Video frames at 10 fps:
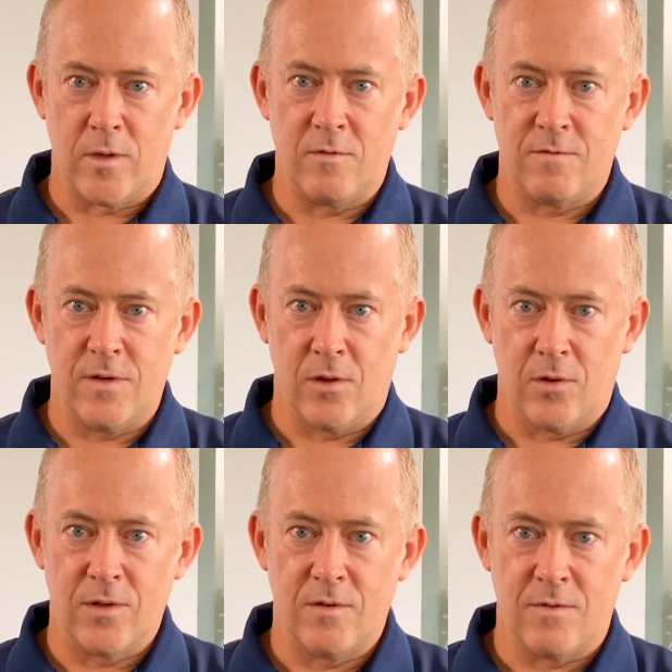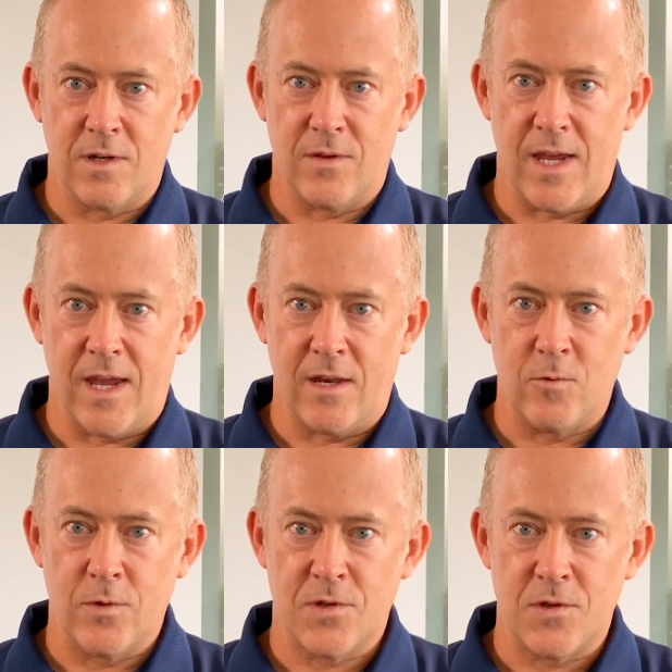be filled via the
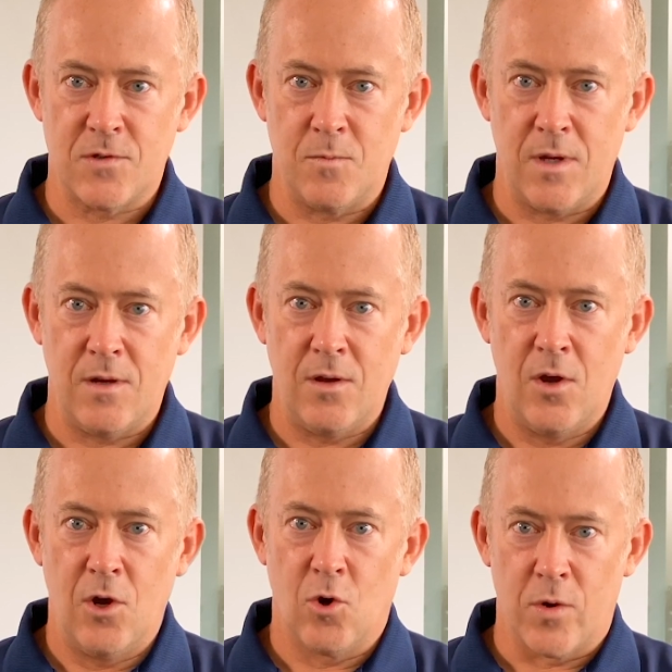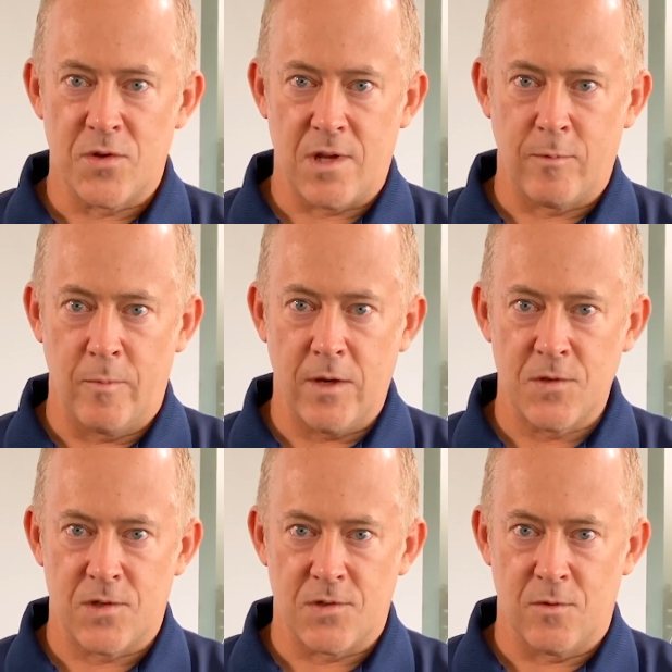annual system bid or a supplemental
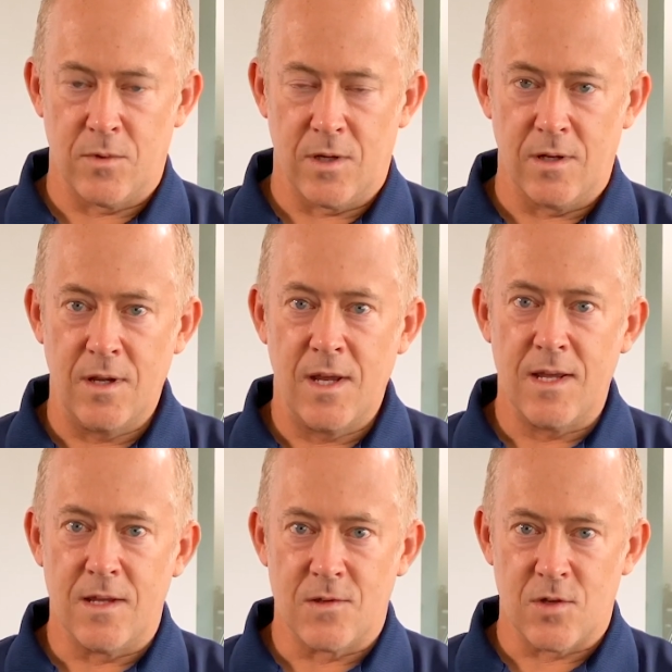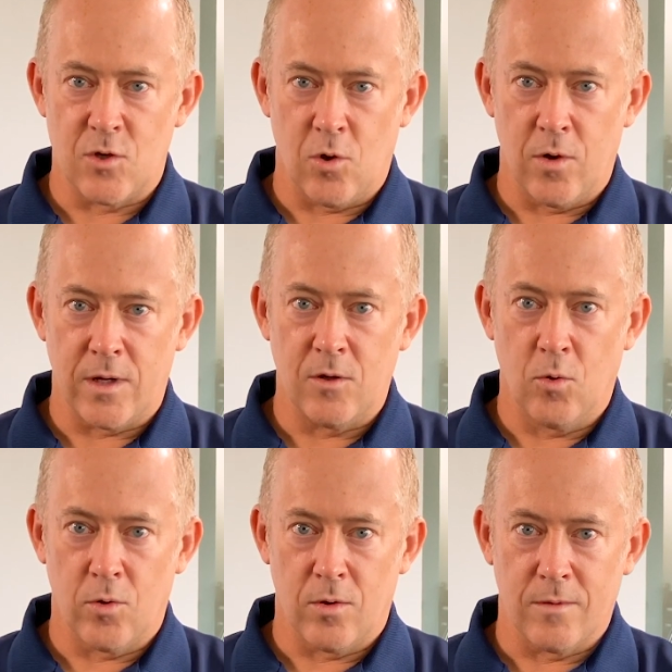system bid in seniority
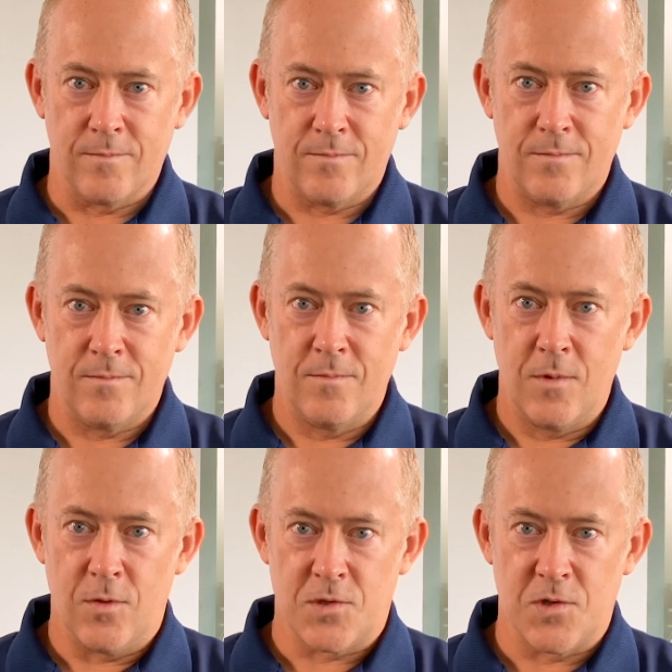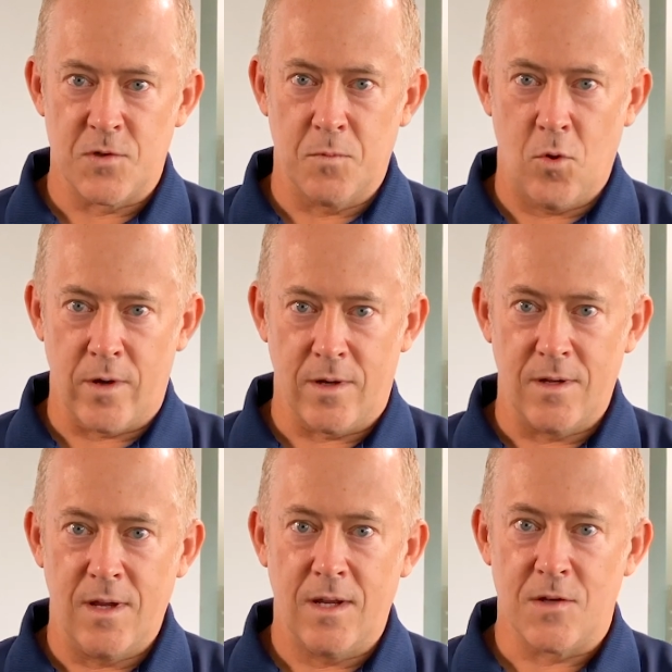order. This is important
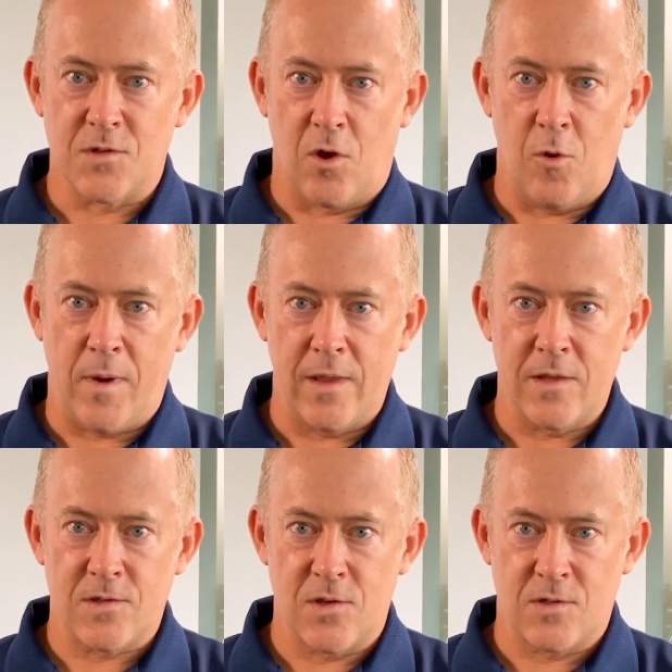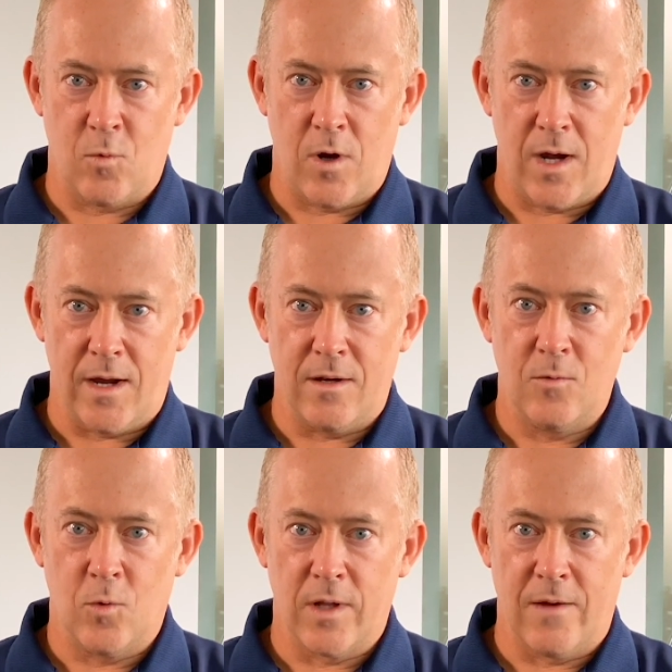as all pilots system-wide
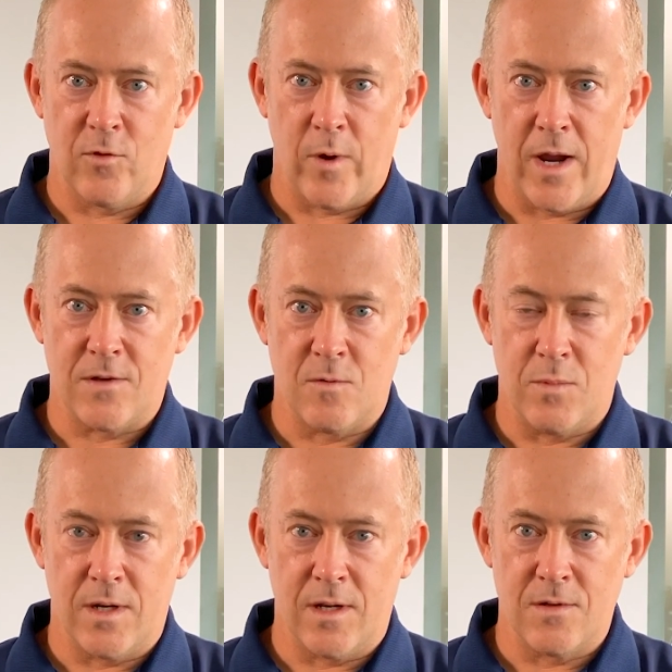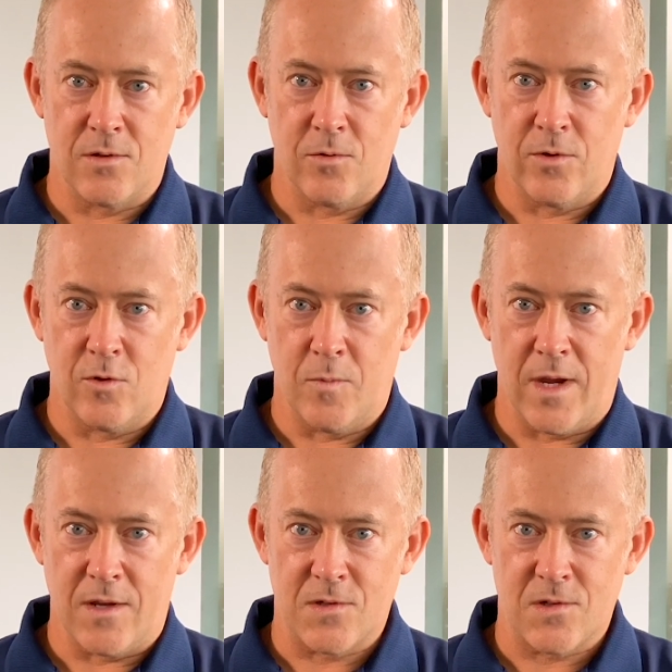will have the right to bid into the new
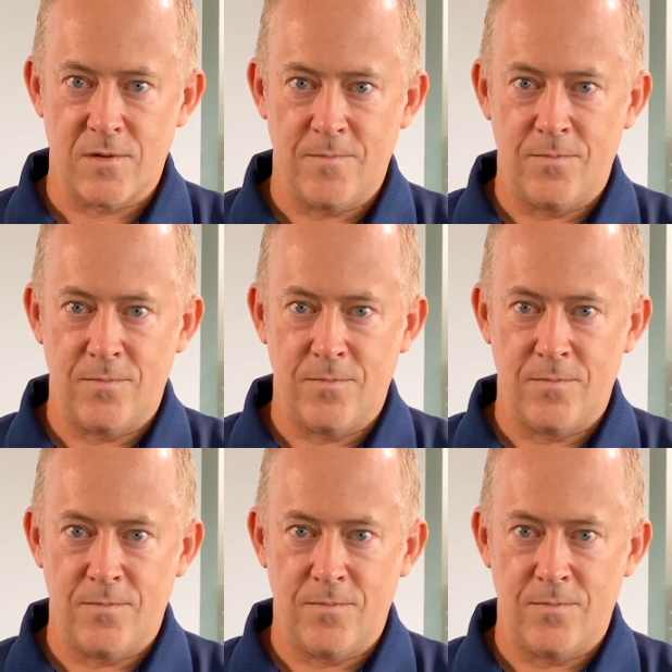base.